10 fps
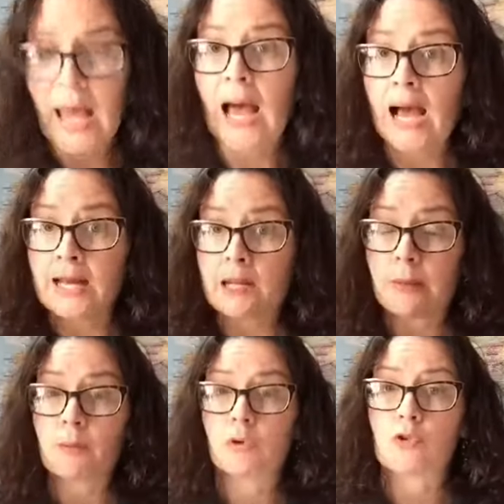And
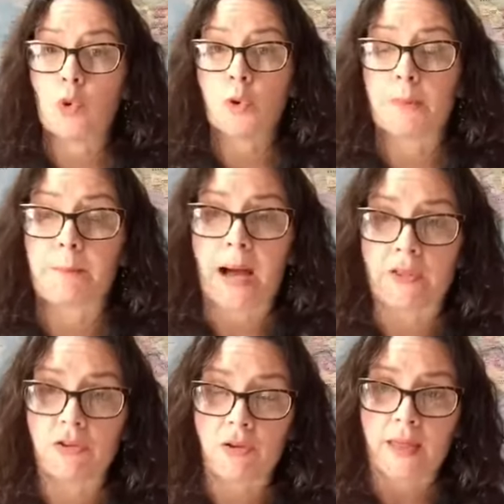anyway, we're told that
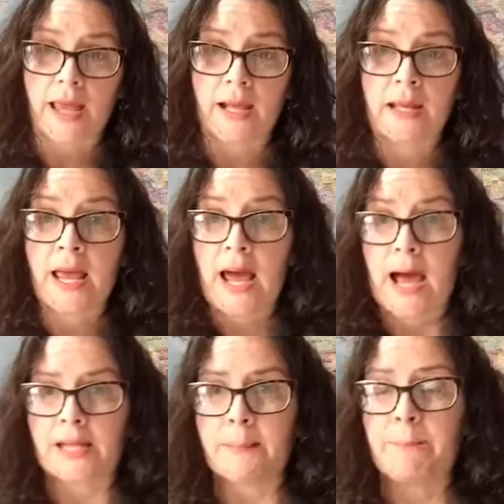Matthew then
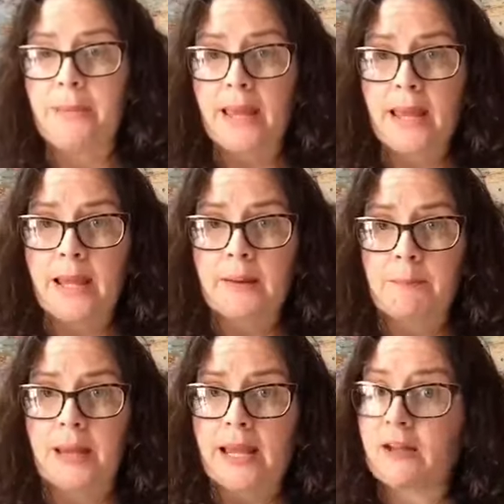had a
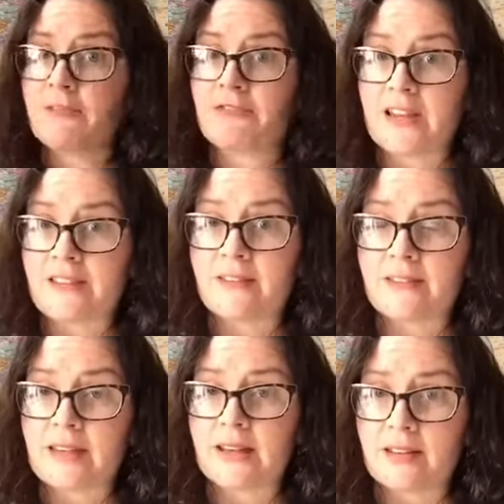big
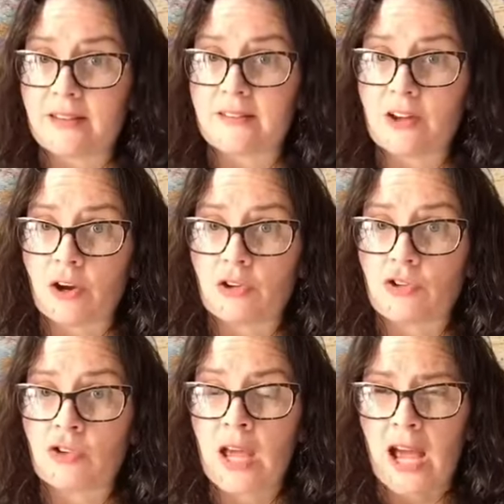feast at his house.